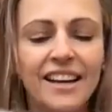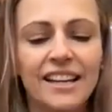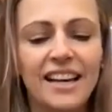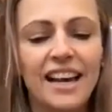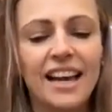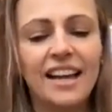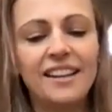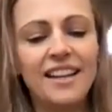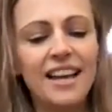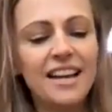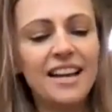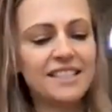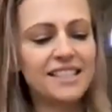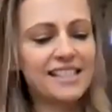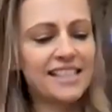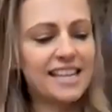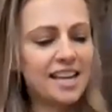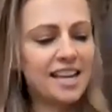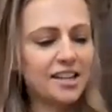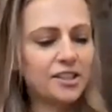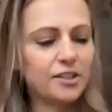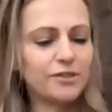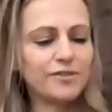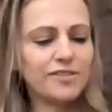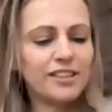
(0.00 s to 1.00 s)
And that's the
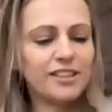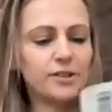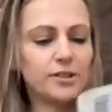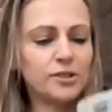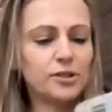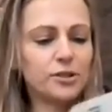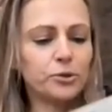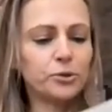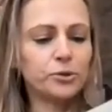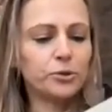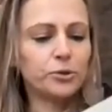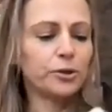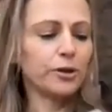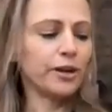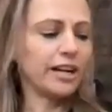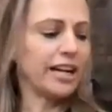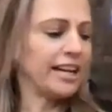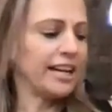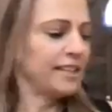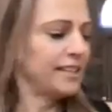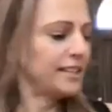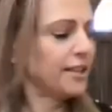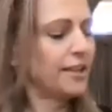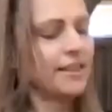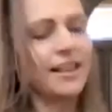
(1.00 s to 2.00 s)
end of the
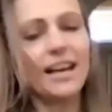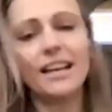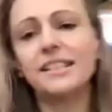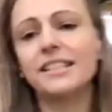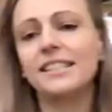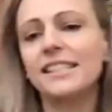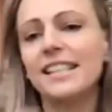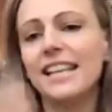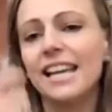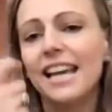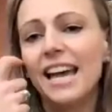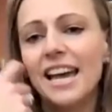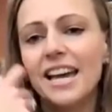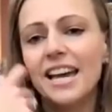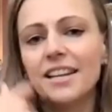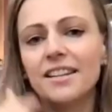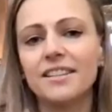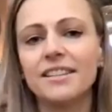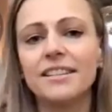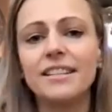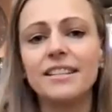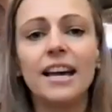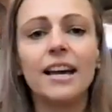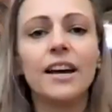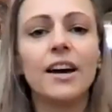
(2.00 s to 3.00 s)
story. So that's the
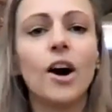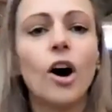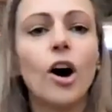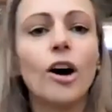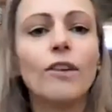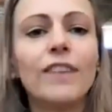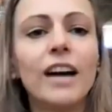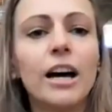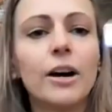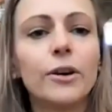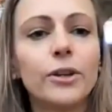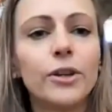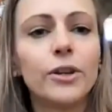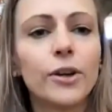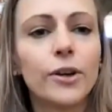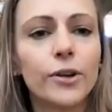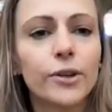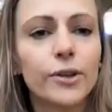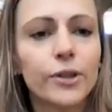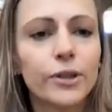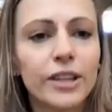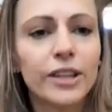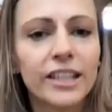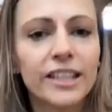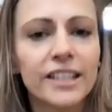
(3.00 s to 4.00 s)
end of our
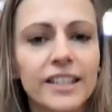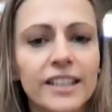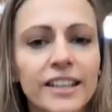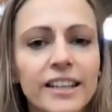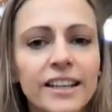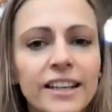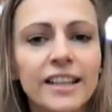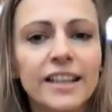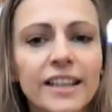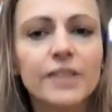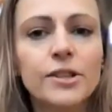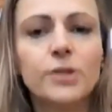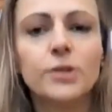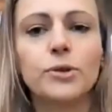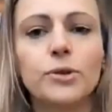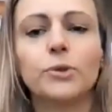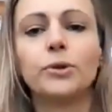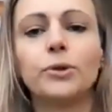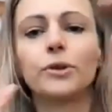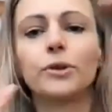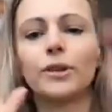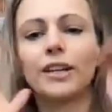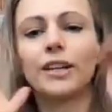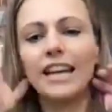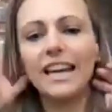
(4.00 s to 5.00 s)
yoga
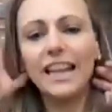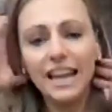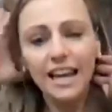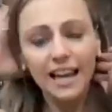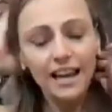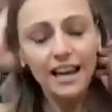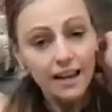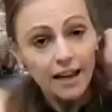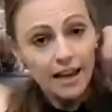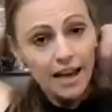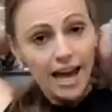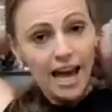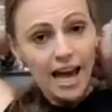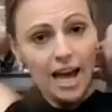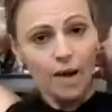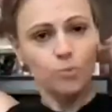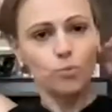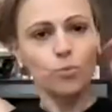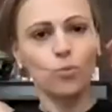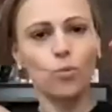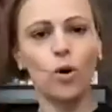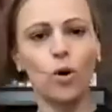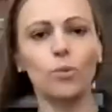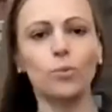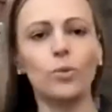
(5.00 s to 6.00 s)
story.
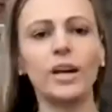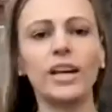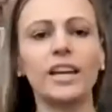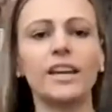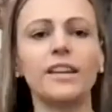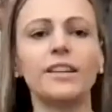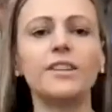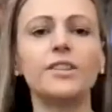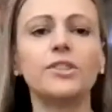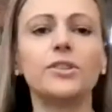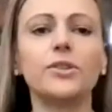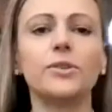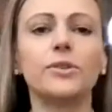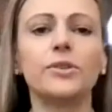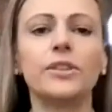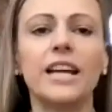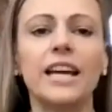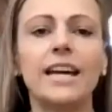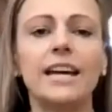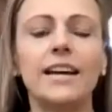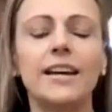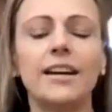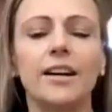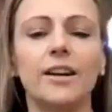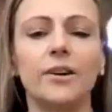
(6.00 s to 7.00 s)
And what we're going to do
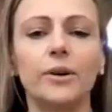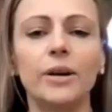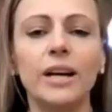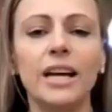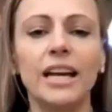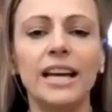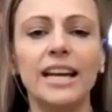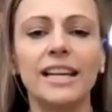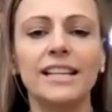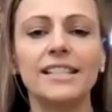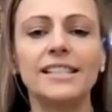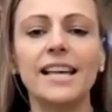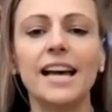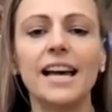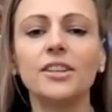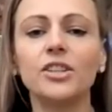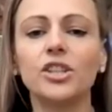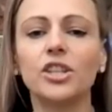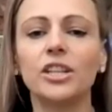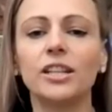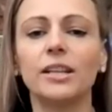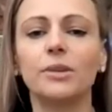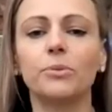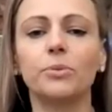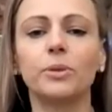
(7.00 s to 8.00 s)
now is
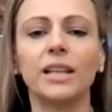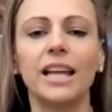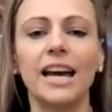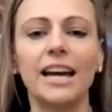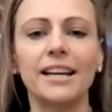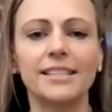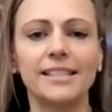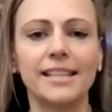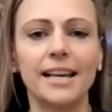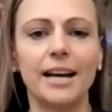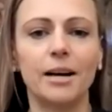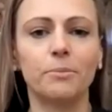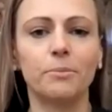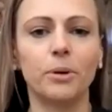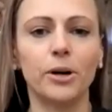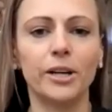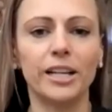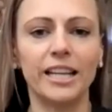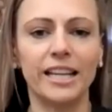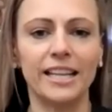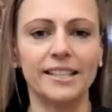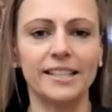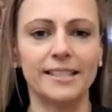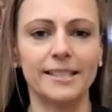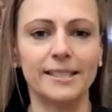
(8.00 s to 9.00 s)
actually relax our
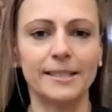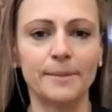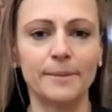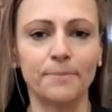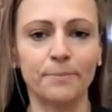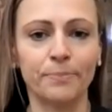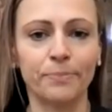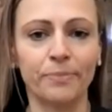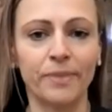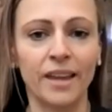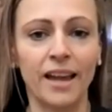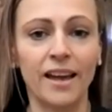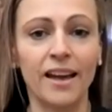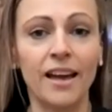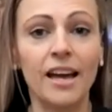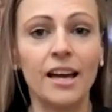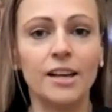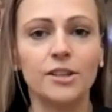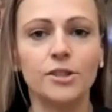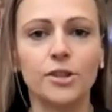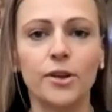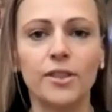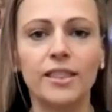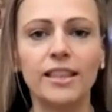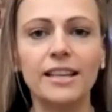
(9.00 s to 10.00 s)
bodies.
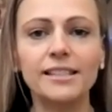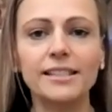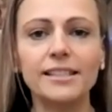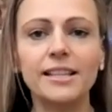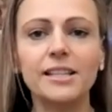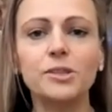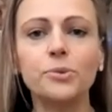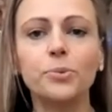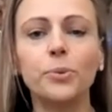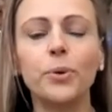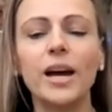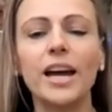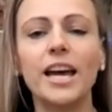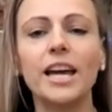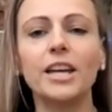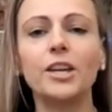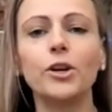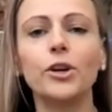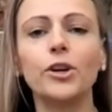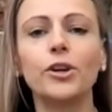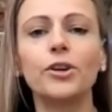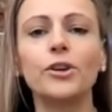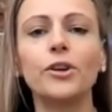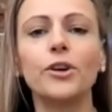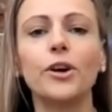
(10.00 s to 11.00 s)
So this is where you
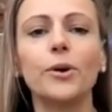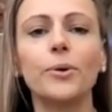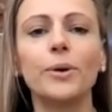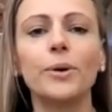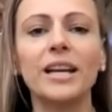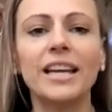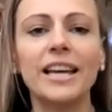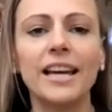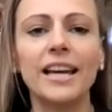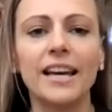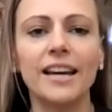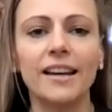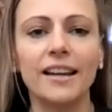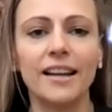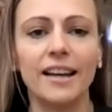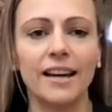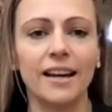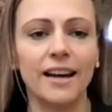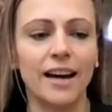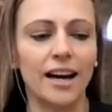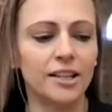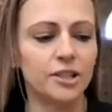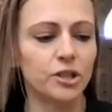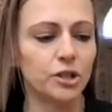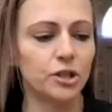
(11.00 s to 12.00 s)
can go and get
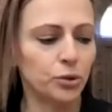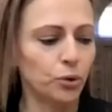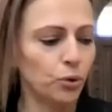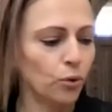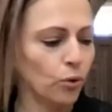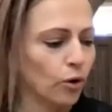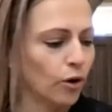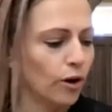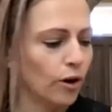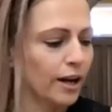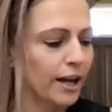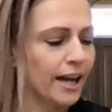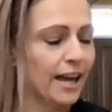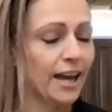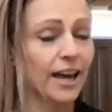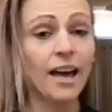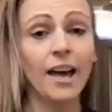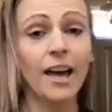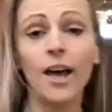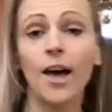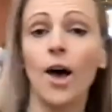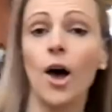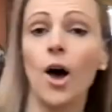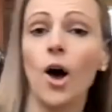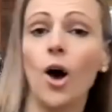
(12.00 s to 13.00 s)
a toy
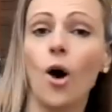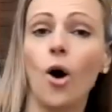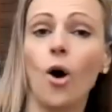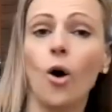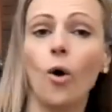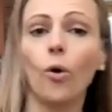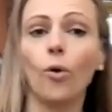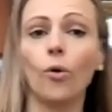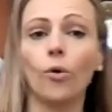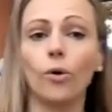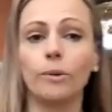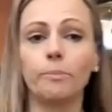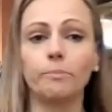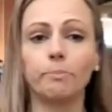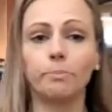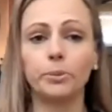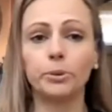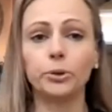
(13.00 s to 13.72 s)
or a